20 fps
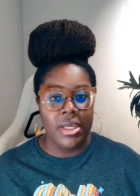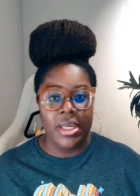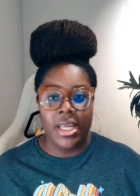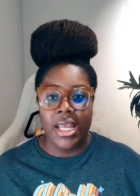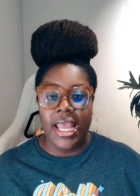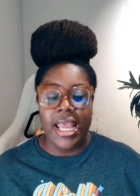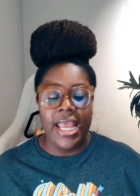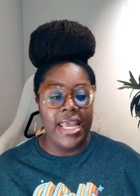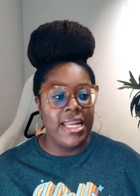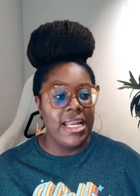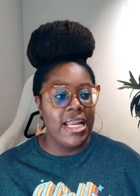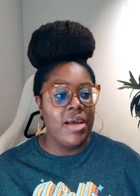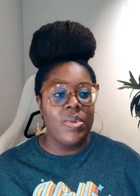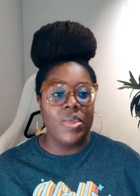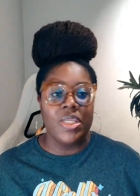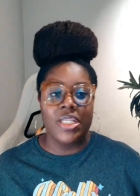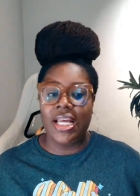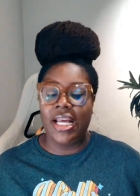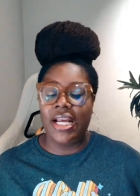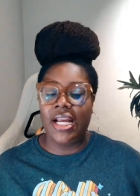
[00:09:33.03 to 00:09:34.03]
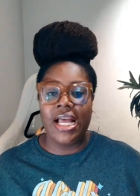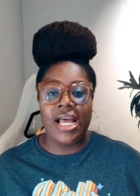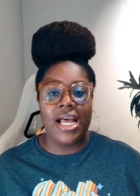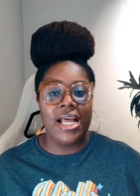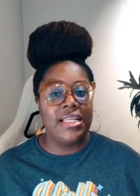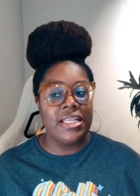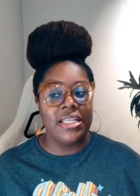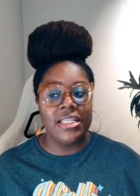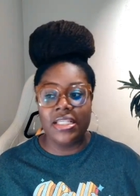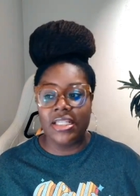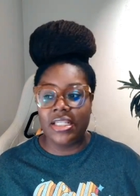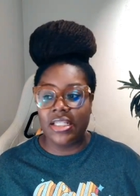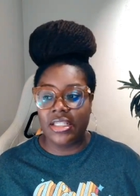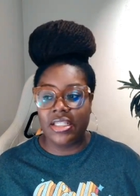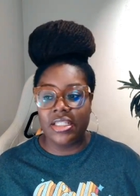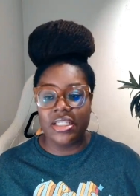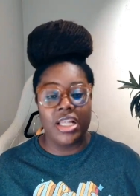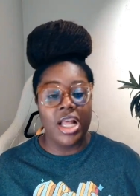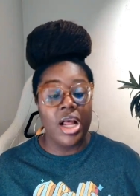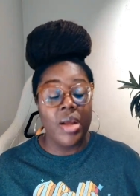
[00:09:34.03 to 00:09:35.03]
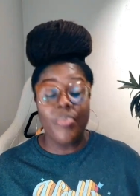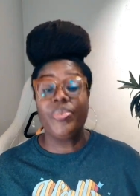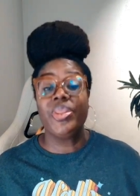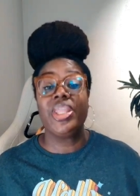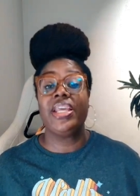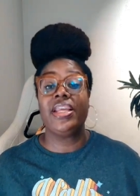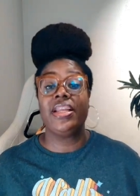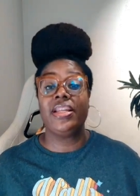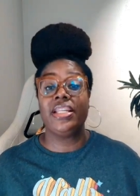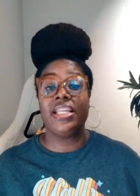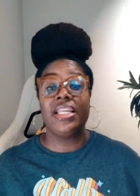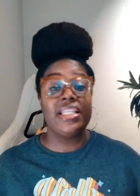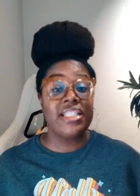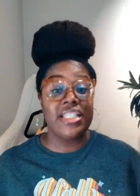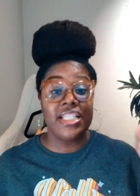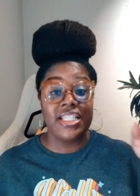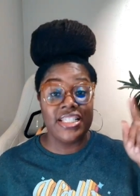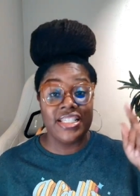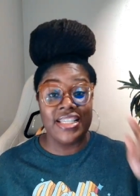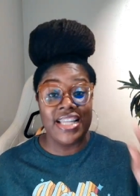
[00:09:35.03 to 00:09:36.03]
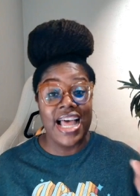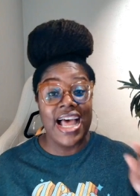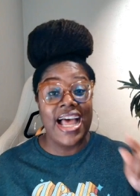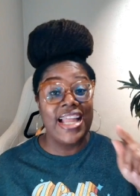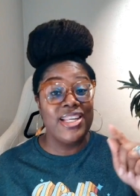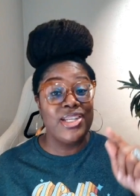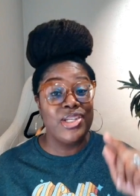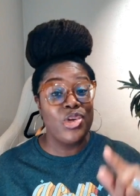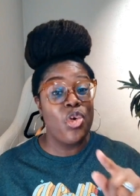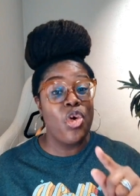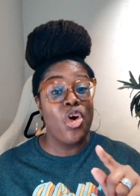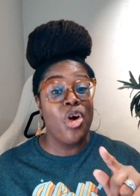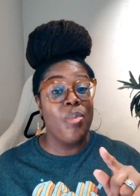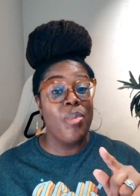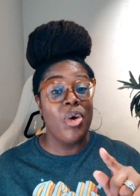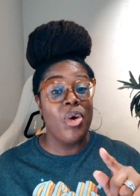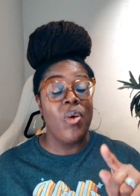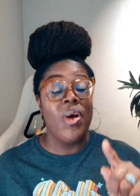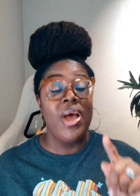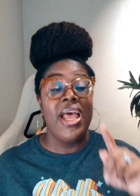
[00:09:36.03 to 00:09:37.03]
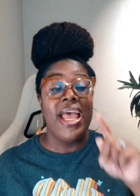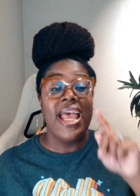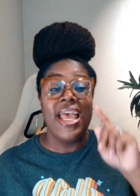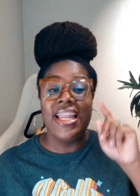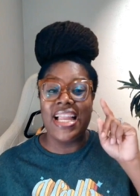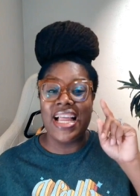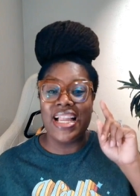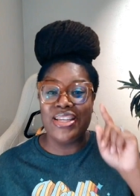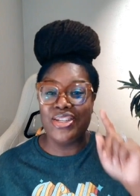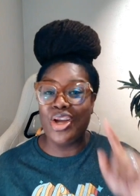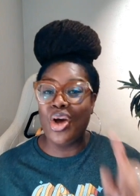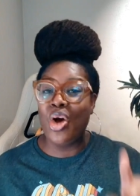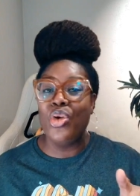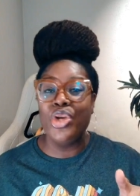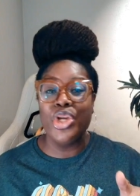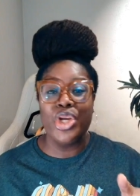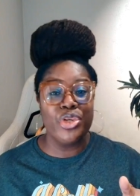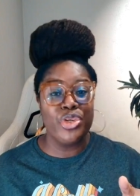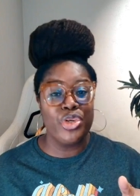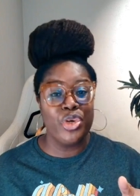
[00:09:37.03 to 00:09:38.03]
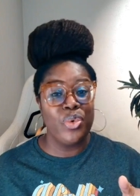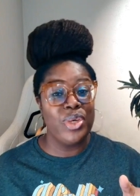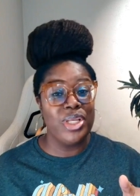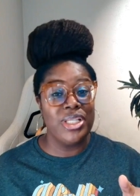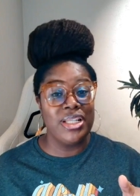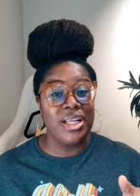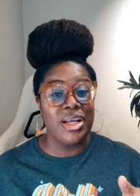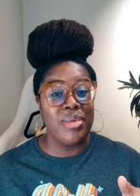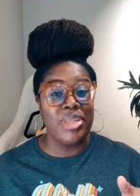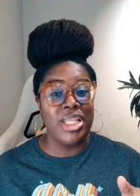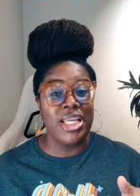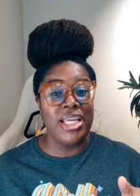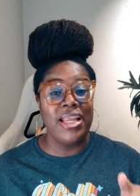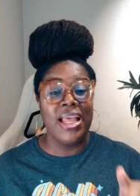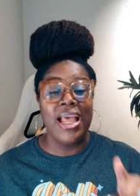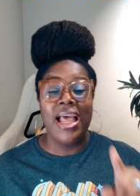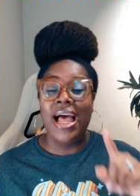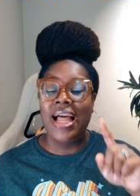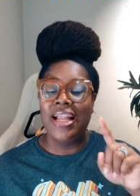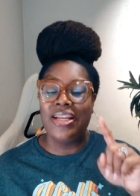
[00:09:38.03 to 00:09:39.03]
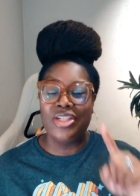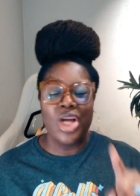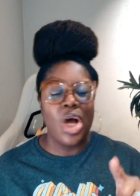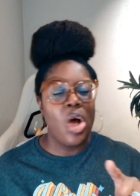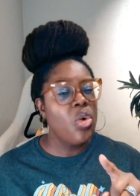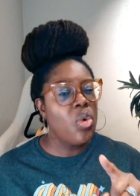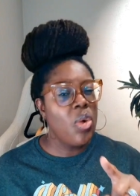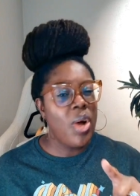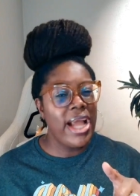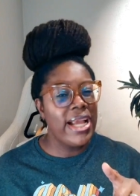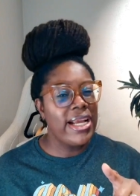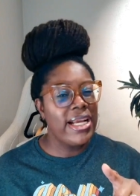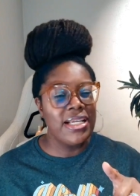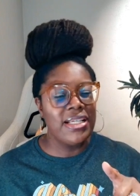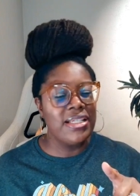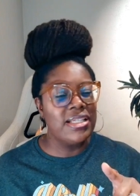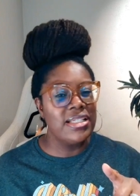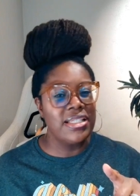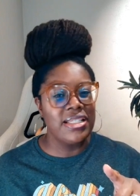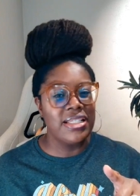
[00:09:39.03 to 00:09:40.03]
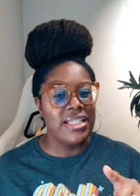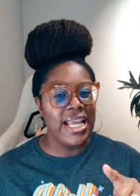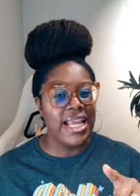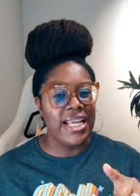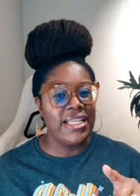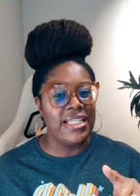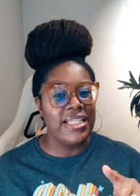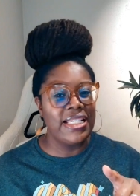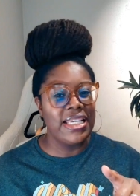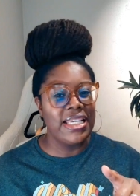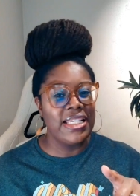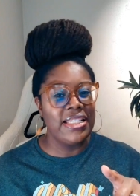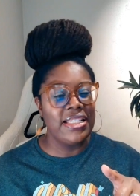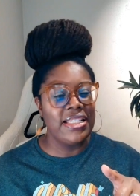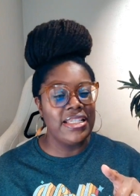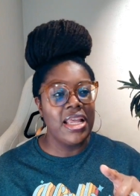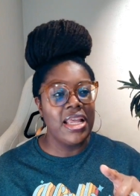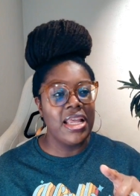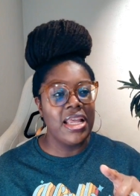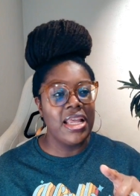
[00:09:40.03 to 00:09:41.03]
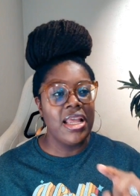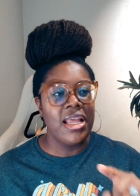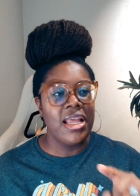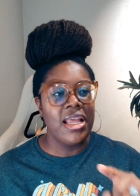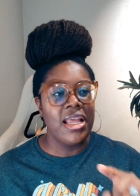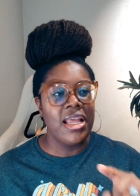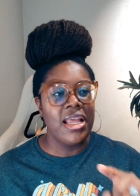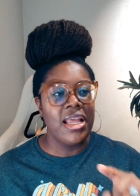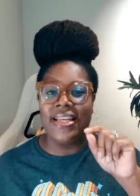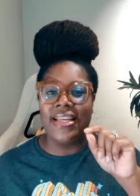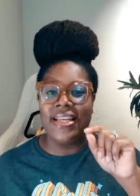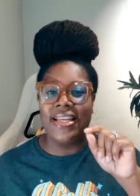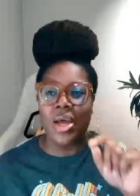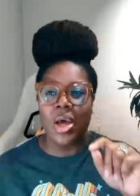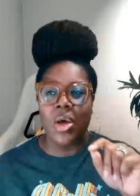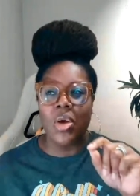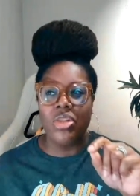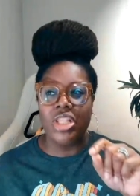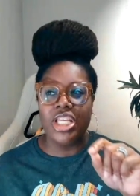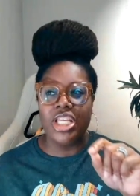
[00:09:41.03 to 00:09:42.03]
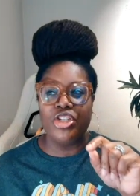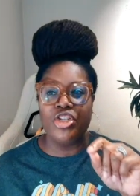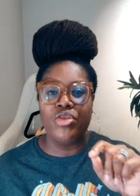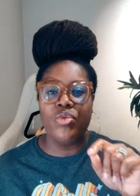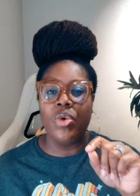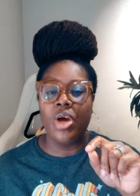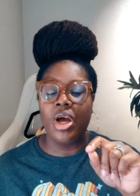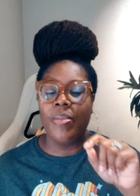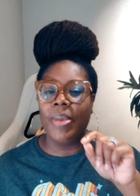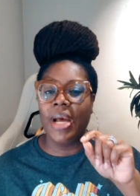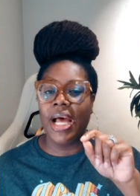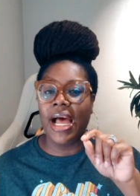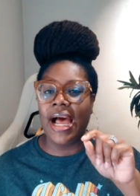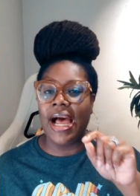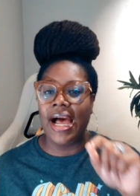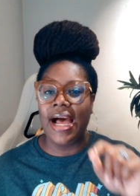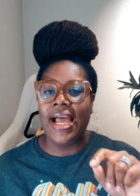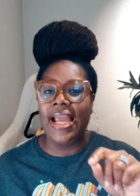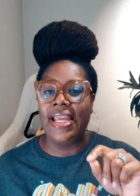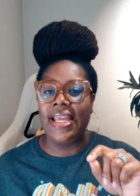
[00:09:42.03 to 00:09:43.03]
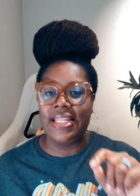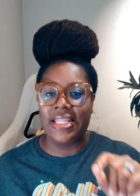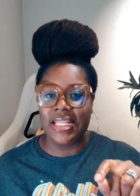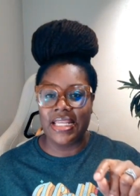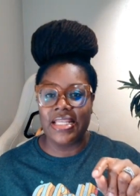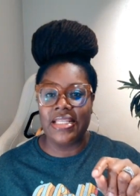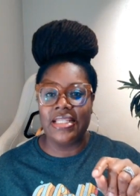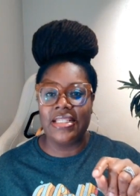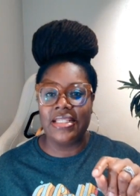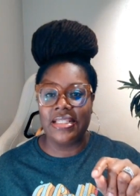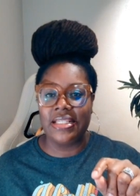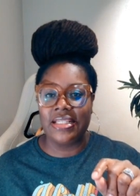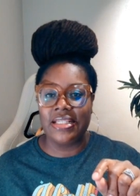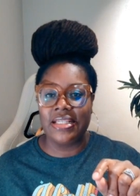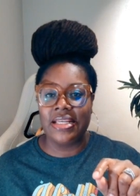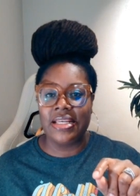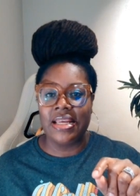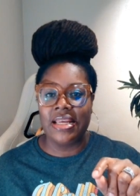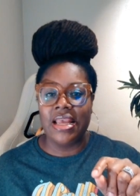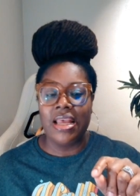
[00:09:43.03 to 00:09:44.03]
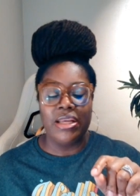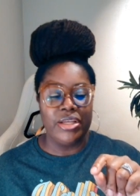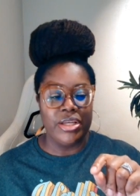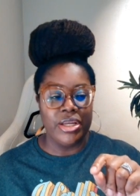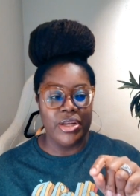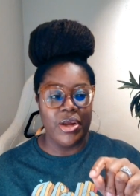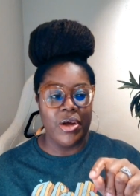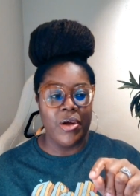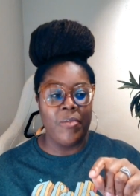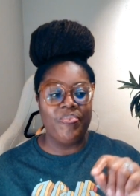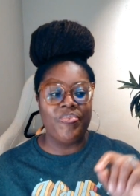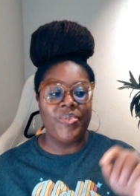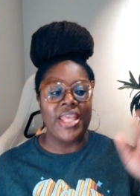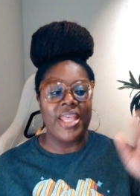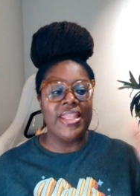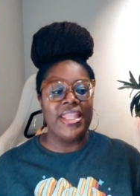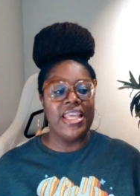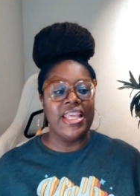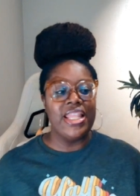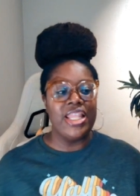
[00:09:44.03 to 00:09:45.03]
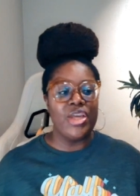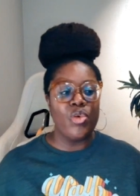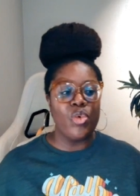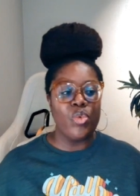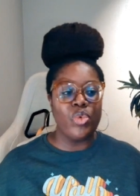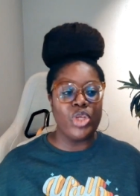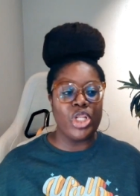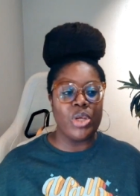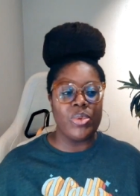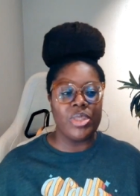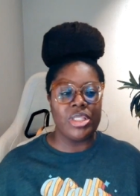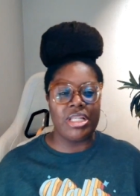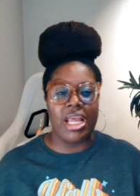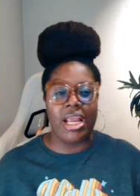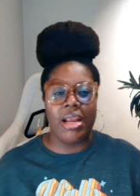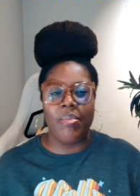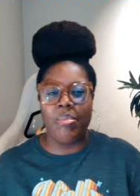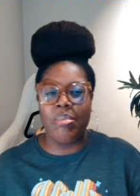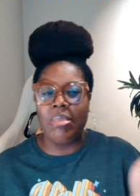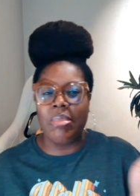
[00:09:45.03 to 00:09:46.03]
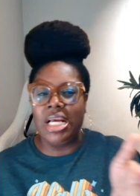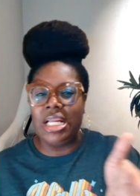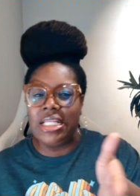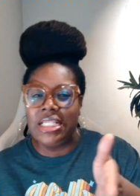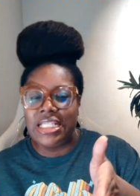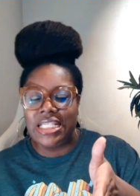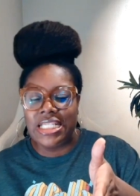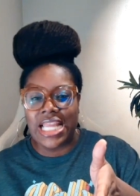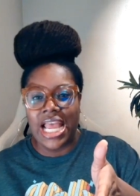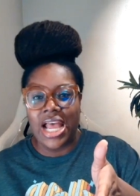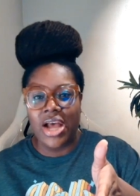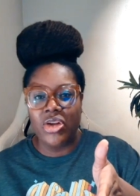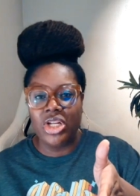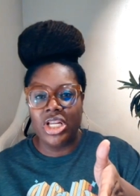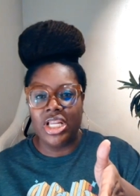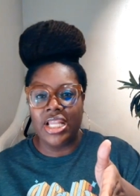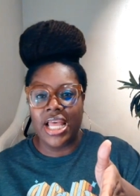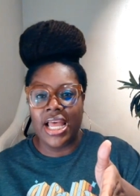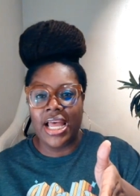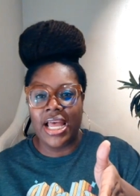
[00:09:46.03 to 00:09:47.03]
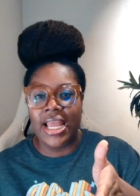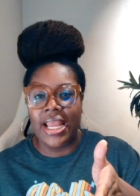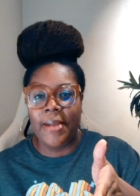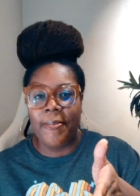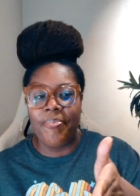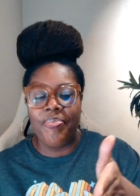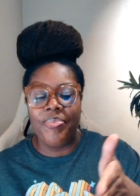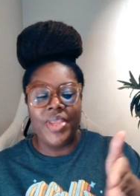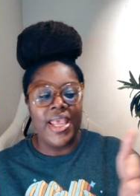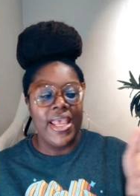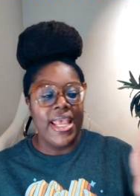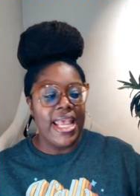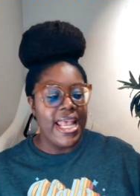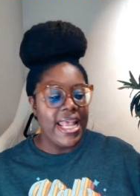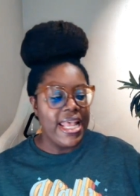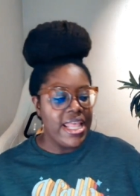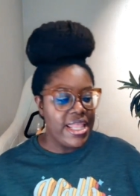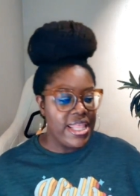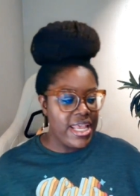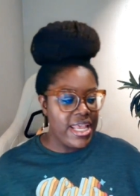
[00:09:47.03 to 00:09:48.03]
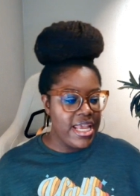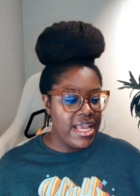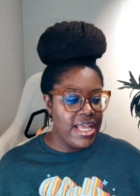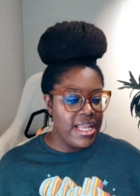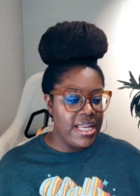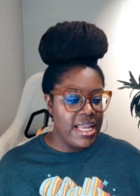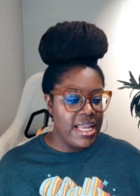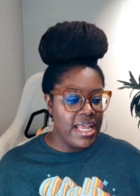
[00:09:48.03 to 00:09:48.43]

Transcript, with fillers: And I was like, God, this is something. This is not normal. And I know you're doing something. I don't quite understand it, but I know that you are behind this, you know? And then there, there was like months down the line. And then